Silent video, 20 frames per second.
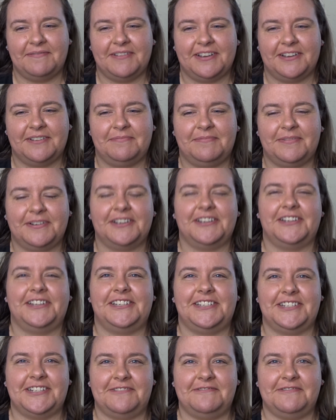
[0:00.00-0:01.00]
I buy
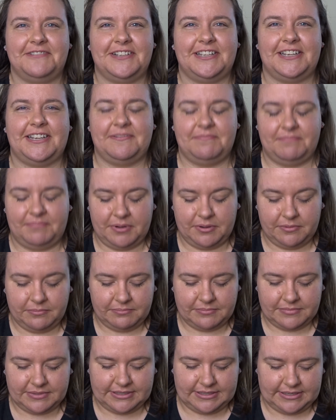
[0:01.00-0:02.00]
generally
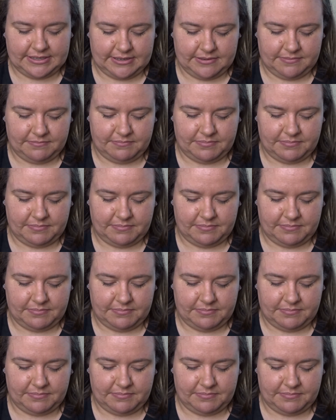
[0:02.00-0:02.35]
pumps,